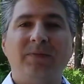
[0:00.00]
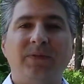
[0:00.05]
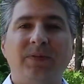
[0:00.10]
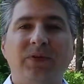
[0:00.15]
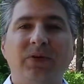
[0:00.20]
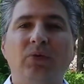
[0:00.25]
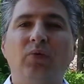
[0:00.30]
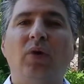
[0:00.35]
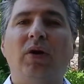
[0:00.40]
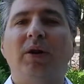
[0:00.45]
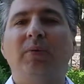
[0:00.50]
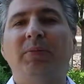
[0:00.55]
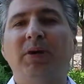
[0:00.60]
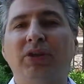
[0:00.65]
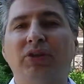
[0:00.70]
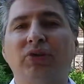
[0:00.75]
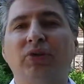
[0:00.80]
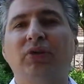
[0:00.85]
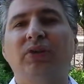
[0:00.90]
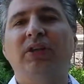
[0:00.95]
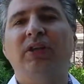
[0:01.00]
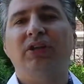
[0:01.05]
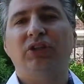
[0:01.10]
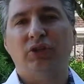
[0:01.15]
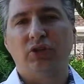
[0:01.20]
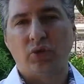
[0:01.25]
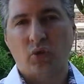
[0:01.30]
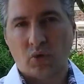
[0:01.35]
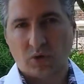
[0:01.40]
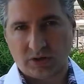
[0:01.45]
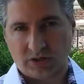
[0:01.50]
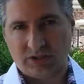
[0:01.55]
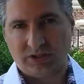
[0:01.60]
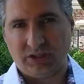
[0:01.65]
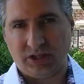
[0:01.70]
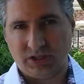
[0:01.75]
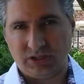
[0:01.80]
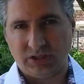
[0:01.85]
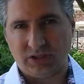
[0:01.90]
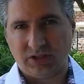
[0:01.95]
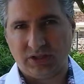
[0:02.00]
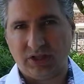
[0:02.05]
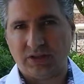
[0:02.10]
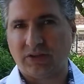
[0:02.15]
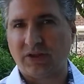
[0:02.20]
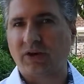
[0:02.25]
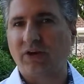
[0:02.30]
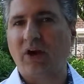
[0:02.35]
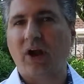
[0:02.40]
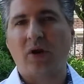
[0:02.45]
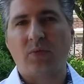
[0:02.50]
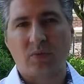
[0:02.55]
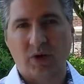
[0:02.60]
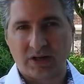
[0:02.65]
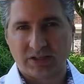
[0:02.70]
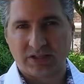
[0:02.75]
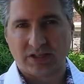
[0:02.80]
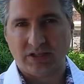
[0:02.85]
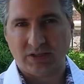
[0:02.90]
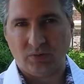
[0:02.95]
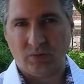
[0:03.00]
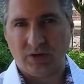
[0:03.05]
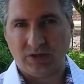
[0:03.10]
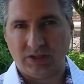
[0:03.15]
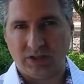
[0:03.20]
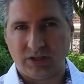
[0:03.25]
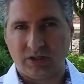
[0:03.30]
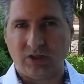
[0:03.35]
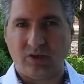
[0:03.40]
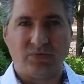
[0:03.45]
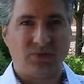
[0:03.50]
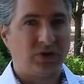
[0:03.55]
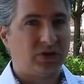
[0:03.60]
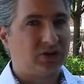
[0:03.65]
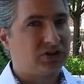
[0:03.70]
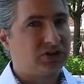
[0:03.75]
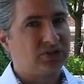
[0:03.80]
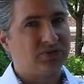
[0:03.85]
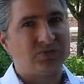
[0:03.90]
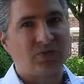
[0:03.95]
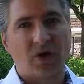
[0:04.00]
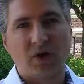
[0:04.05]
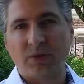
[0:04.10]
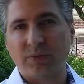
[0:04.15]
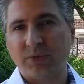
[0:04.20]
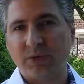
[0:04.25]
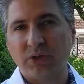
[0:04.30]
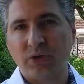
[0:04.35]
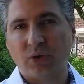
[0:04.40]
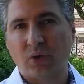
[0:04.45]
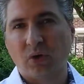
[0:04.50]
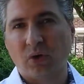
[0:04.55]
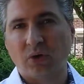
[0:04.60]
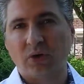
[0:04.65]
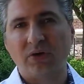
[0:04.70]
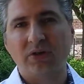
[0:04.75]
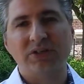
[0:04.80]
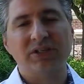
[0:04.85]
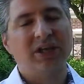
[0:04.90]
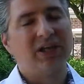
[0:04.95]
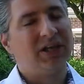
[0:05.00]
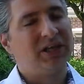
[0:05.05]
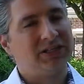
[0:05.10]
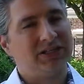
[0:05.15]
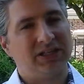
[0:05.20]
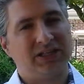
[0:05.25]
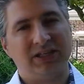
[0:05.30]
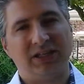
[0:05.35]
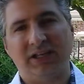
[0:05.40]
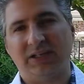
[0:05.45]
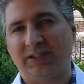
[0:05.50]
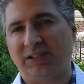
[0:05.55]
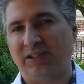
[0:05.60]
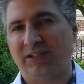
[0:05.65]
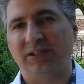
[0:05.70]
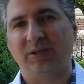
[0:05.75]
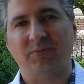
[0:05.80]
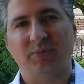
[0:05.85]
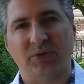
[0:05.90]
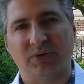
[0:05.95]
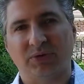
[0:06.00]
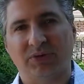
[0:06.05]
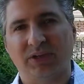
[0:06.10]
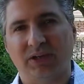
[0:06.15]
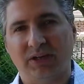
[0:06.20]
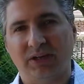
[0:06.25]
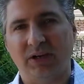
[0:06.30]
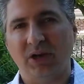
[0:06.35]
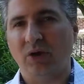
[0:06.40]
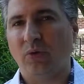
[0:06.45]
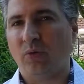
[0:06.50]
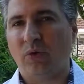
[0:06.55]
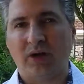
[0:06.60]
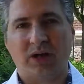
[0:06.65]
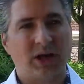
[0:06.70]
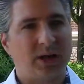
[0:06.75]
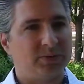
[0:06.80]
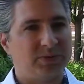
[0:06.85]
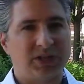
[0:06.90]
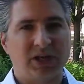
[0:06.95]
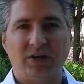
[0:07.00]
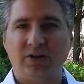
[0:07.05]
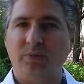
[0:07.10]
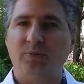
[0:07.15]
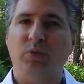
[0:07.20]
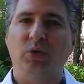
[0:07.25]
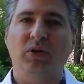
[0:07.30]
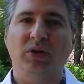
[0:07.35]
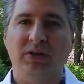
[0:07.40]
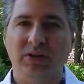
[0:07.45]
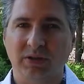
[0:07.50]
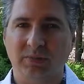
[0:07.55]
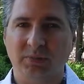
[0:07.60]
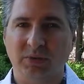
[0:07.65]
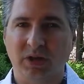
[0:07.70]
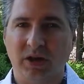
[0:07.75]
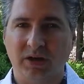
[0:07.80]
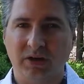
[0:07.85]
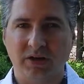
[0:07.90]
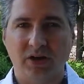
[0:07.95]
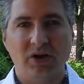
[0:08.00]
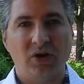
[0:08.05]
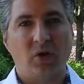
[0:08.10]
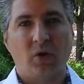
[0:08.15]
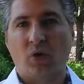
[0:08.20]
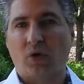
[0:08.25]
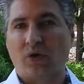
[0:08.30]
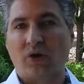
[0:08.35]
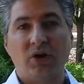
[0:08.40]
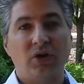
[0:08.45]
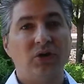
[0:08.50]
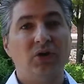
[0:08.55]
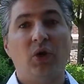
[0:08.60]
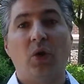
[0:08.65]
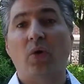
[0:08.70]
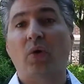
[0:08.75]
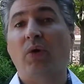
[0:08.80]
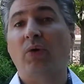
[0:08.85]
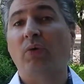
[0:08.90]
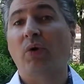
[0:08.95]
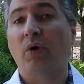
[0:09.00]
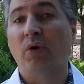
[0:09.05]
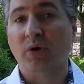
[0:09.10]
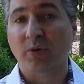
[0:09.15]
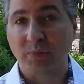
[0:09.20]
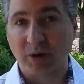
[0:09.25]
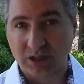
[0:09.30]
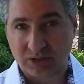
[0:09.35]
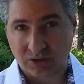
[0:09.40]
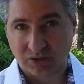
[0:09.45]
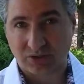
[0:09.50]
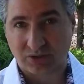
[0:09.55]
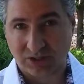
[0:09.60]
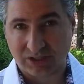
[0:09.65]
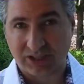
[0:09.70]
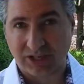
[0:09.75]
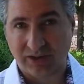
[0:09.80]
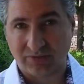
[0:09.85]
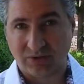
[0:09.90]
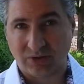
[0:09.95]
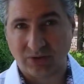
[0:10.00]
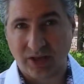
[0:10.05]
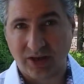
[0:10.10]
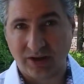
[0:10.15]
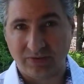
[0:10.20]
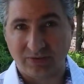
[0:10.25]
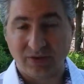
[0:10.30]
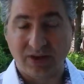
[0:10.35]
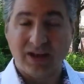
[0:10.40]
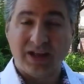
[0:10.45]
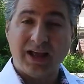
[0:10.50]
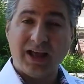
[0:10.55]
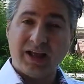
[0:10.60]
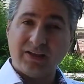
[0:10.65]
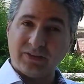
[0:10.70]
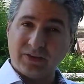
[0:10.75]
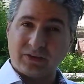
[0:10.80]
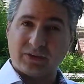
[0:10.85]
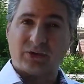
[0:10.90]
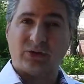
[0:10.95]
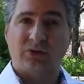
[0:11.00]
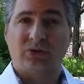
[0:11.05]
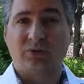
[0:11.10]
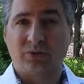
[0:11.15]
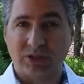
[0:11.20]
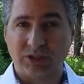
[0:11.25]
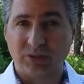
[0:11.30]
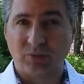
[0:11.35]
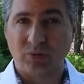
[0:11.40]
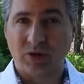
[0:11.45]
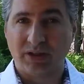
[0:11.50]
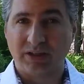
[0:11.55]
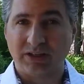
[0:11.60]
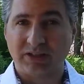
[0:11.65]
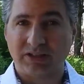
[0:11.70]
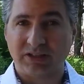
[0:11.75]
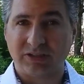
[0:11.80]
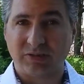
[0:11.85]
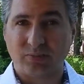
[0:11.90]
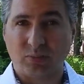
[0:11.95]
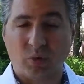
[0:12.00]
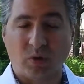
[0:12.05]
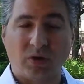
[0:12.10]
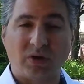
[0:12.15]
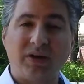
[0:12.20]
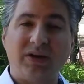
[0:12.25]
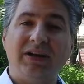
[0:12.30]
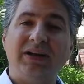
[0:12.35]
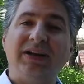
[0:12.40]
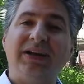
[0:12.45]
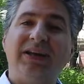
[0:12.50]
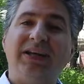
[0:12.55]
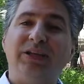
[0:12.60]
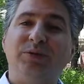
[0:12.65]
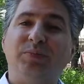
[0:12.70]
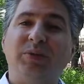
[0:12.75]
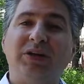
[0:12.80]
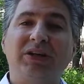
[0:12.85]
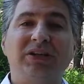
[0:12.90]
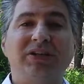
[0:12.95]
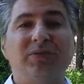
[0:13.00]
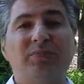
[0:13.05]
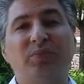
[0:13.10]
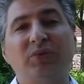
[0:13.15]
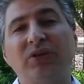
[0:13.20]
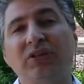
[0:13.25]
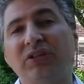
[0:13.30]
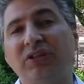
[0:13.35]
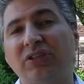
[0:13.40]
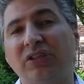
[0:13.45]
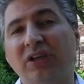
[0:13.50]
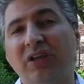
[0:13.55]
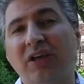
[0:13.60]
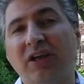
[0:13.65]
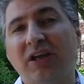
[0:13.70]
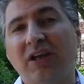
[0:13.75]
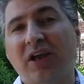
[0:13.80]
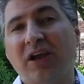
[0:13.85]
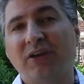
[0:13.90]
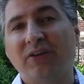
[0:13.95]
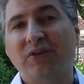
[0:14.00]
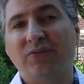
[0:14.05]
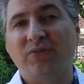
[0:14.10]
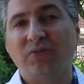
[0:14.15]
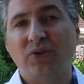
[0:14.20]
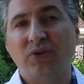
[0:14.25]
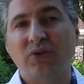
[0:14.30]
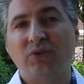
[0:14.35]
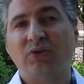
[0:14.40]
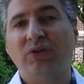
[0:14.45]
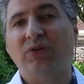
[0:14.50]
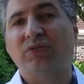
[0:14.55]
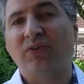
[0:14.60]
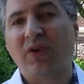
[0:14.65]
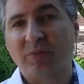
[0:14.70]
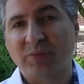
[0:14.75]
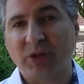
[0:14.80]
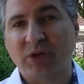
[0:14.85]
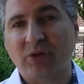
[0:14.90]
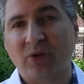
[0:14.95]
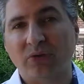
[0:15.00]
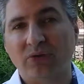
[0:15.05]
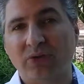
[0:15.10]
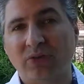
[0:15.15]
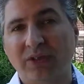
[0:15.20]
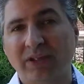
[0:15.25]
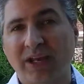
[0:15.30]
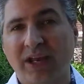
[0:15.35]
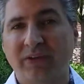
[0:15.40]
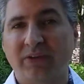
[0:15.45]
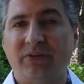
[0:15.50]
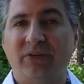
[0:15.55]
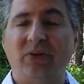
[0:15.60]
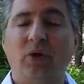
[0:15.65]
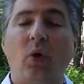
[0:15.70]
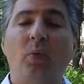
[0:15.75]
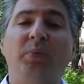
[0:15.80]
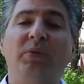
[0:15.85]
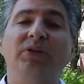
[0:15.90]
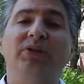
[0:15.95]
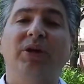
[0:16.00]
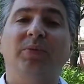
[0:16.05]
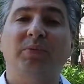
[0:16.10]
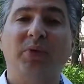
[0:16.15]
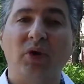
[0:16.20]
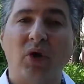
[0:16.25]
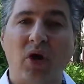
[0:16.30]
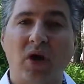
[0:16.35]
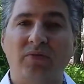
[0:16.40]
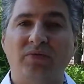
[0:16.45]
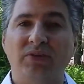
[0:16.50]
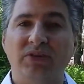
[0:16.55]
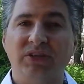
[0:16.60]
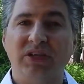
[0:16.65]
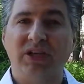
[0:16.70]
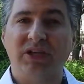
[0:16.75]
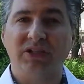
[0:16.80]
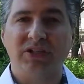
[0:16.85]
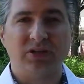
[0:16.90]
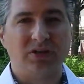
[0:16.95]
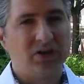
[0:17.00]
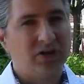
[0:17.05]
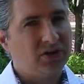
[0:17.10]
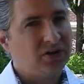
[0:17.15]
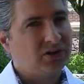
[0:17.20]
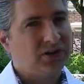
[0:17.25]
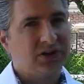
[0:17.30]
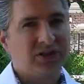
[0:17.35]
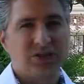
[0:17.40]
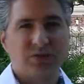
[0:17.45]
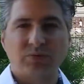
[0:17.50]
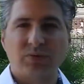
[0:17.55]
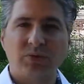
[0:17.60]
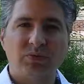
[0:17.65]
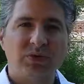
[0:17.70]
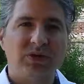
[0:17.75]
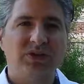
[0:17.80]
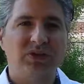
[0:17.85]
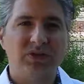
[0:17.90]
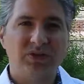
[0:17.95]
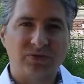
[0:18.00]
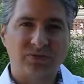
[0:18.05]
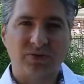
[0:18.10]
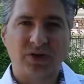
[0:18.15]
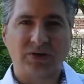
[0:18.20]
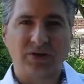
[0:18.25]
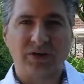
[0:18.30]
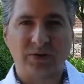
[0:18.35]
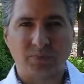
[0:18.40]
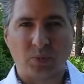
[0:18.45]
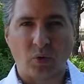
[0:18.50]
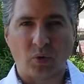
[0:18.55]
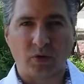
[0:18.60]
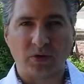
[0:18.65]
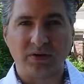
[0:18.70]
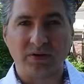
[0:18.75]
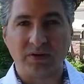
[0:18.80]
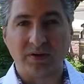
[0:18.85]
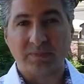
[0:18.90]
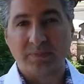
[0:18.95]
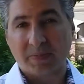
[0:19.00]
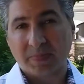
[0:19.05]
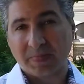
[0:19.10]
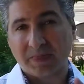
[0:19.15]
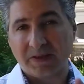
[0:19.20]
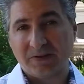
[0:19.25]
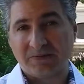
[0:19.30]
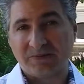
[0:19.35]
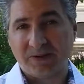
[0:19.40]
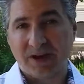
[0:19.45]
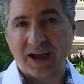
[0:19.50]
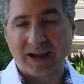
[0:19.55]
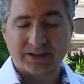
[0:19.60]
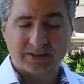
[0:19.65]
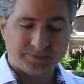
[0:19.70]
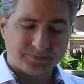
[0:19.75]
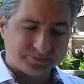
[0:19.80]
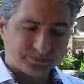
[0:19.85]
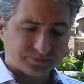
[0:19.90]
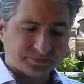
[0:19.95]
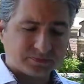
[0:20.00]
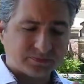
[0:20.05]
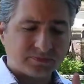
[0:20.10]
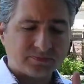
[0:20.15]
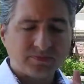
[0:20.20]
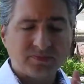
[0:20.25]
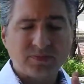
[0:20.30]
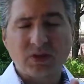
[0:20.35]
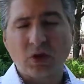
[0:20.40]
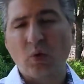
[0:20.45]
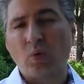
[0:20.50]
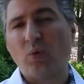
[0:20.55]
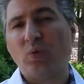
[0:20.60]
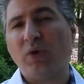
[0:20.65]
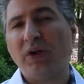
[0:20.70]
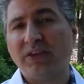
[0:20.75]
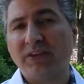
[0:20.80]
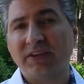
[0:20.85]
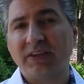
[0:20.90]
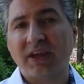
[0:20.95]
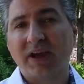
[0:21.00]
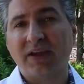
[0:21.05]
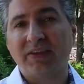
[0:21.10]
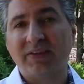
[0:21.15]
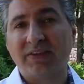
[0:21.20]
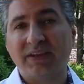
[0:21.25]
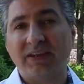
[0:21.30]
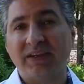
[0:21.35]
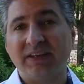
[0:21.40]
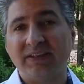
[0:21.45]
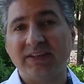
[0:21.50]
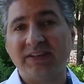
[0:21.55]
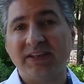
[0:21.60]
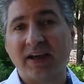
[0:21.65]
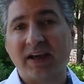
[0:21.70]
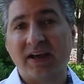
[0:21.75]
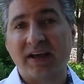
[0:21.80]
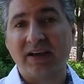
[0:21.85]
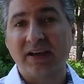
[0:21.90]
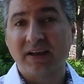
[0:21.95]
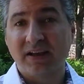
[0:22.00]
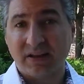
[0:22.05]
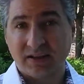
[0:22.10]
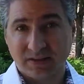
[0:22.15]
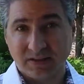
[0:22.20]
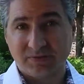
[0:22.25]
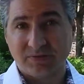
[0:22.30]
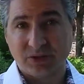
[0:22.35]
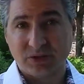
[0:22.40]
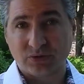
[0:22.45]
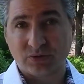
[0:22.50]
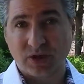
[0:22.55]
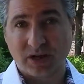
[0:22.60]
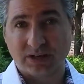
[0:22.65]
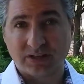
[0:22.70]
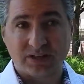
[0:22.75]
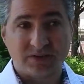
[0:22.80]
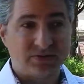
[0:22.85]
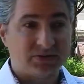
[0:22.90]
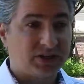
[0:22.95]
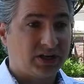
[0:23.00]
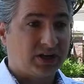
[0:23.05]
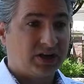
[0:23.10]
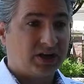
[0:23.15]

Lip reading: you want to make sure that it's your decision, that they're not wrestling with it. If they're just following your orders, it's a simpler thing when it comes down to pulling the plug or no heroic measures to save your life. And the third reason why this is important is because it brings you and your family closer together. It opens up a conversation. These 3 reasons are very important. In fact, with these living directives,